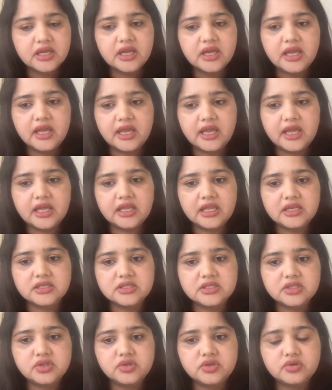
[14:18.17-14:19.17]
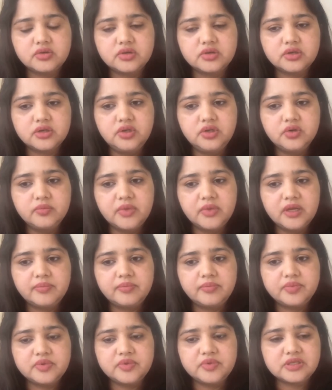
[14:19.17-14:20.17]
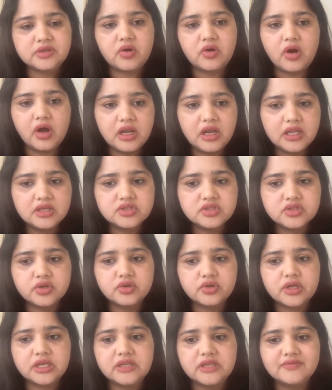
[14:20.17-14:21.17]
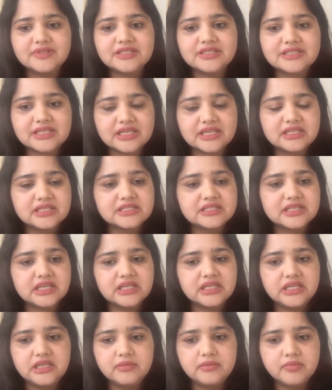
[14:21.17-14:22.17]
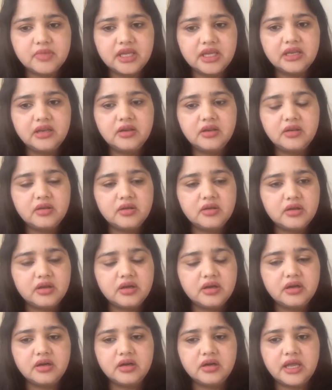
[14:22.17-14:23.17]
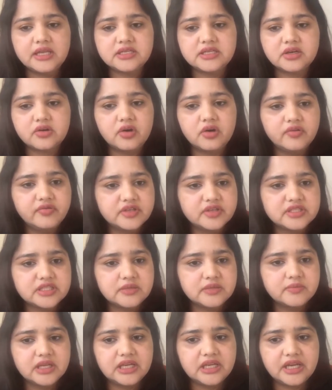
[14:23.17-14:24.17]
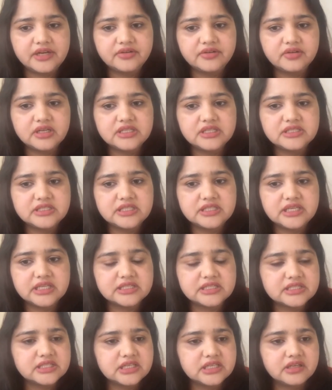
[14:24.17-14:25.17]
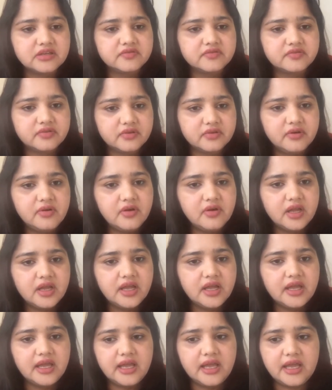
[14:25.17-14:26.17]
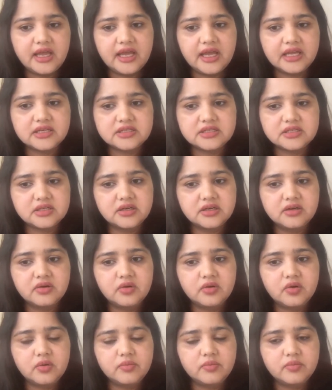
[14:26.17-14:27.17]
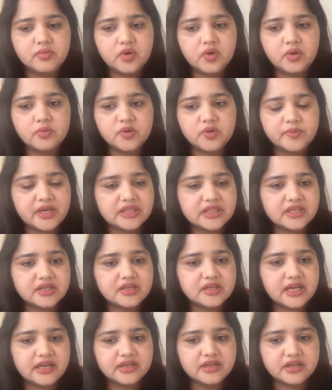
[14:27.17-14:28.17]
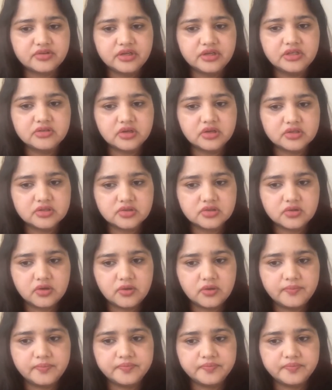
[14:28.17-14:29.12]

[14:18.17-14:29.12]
And you may call us, or you can even send us an email at our office email address, chcinfo at homeopathicdirectory.com.